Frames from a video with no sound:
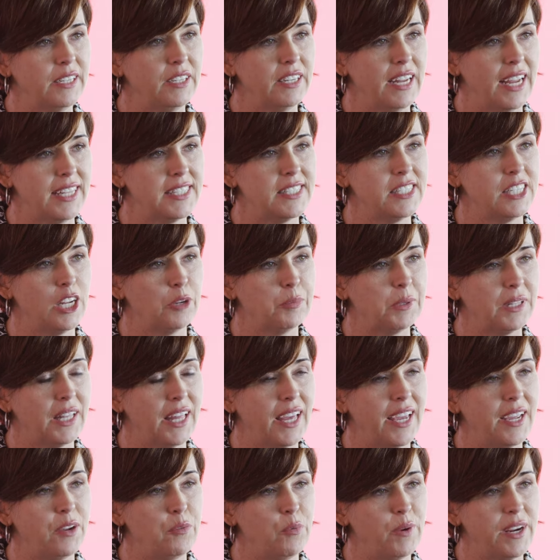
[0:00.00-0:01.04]
in
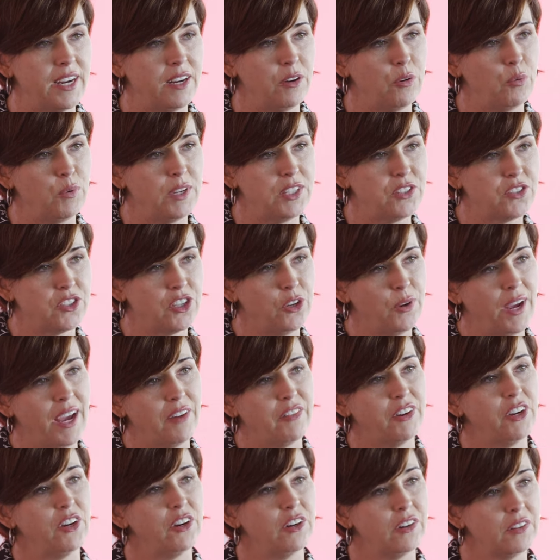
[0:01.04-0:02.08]
NCAA, we, we skew
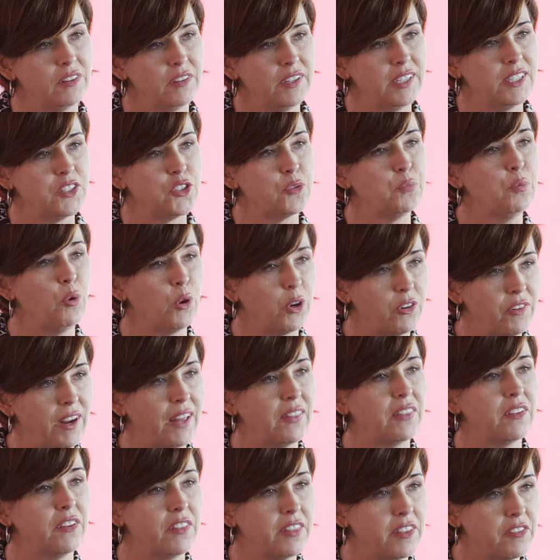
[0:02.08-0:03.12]
heavier in support
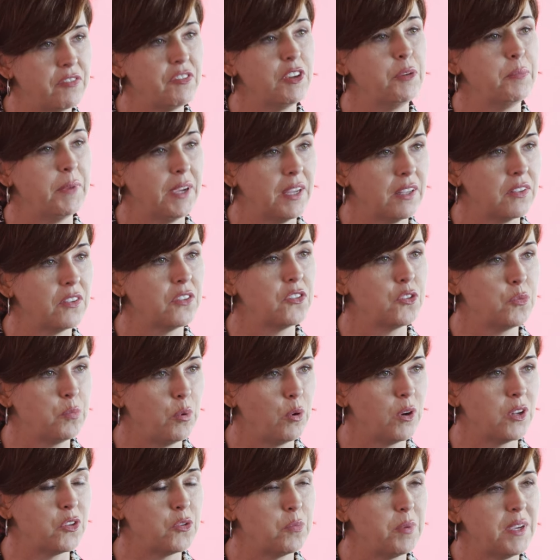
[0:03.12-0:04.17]
around the, the female
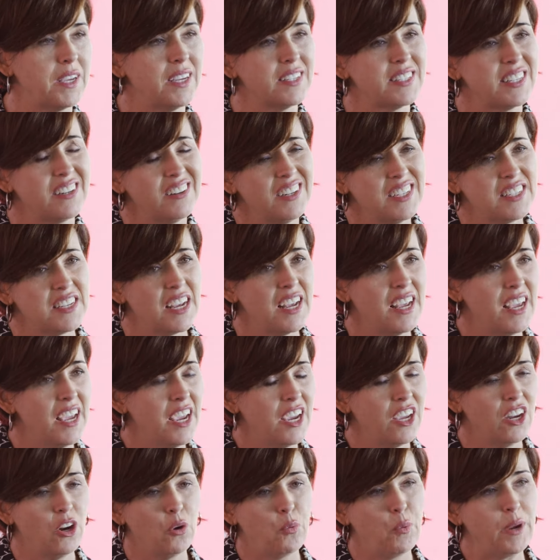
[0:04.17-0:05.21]
sports because there is,
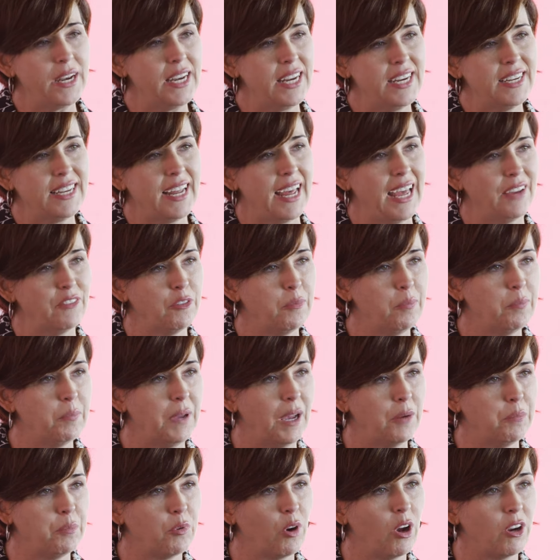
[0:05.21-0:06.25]
you know, we need to have a,
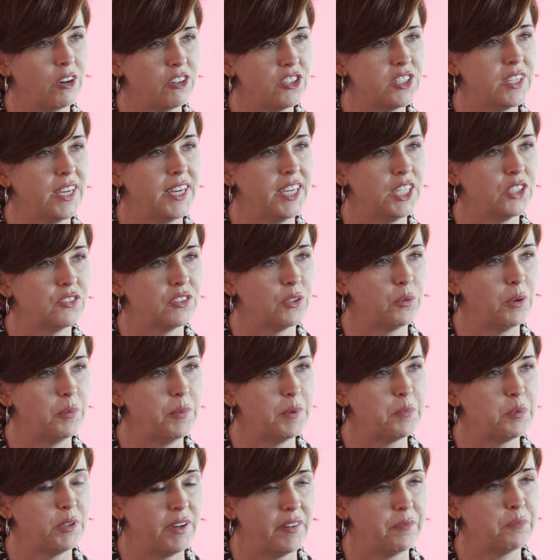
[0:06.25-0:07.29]
a broader stage for
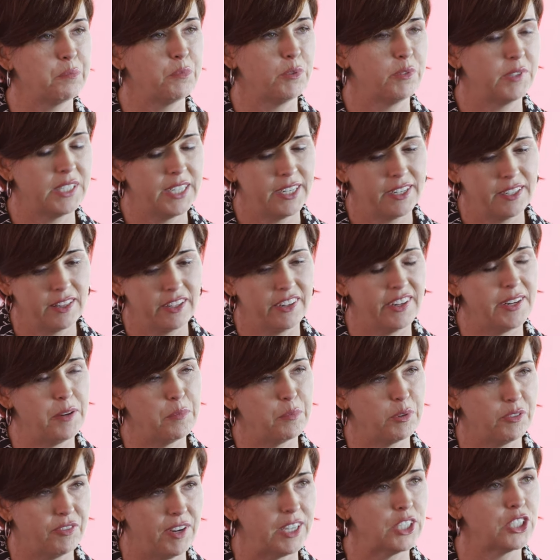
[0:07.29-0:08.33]
women, particularly in
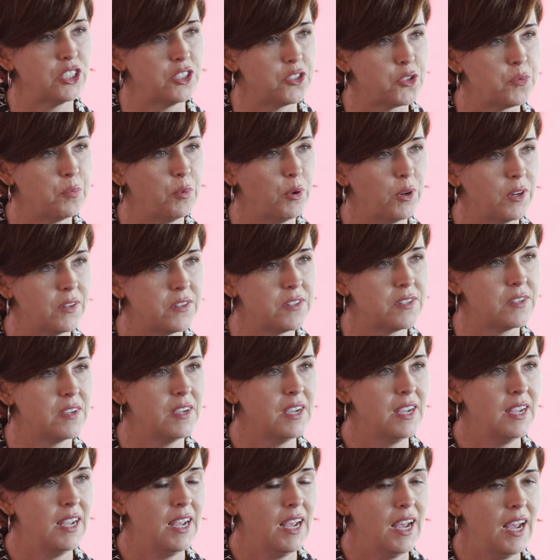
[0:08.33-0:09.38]
professional sports.
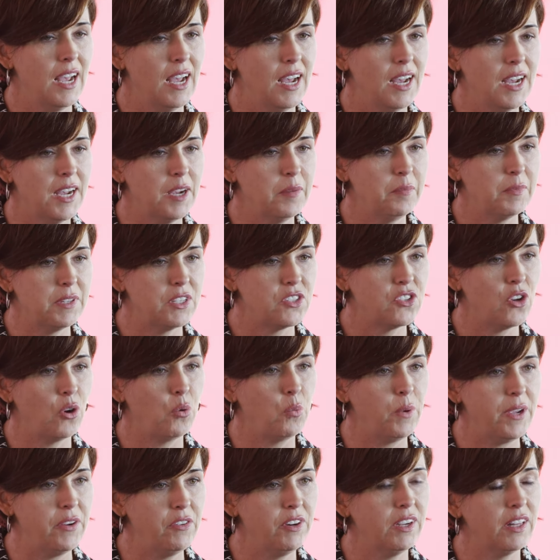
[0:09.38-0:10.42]
Um, so
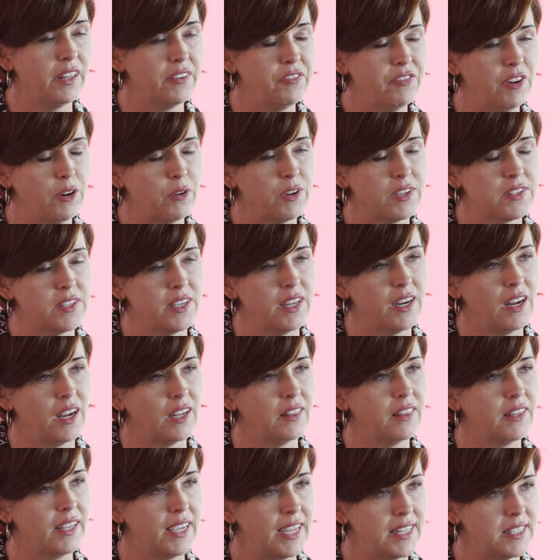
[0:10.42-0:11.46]
we really focus in
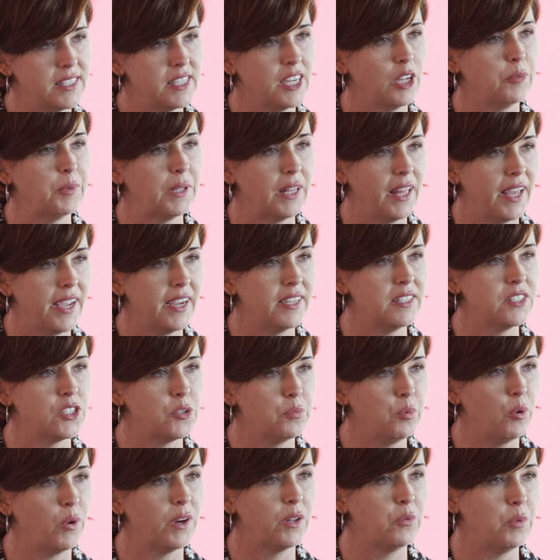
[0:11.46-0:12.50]
on the NCAA and
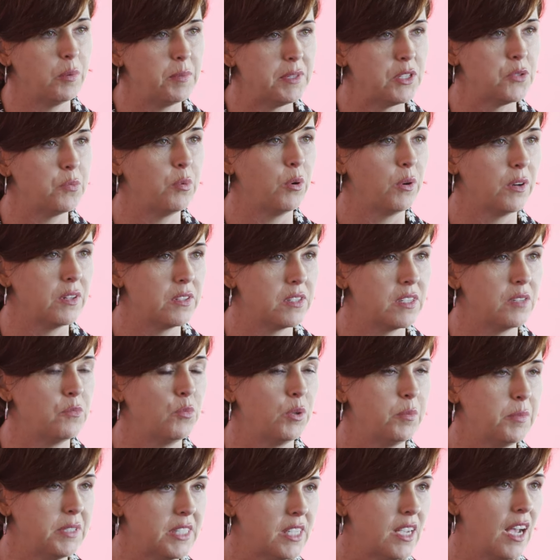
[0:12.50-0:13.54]
supporting women's sports and
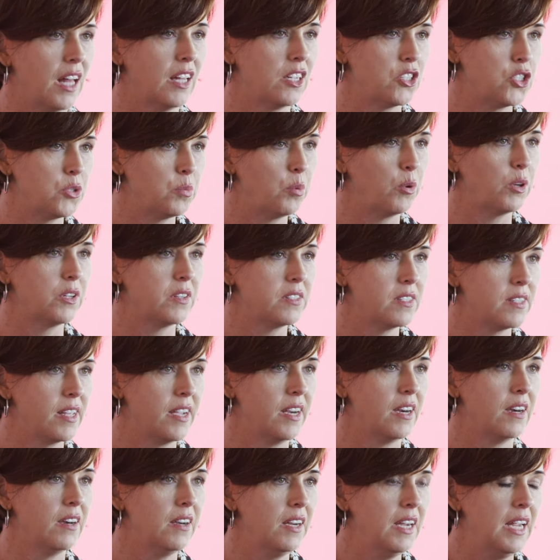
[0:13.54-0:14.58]
women's college sports
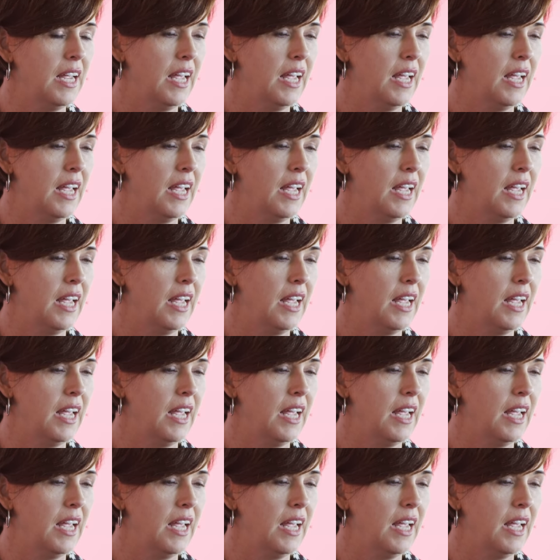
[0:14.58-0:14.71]
there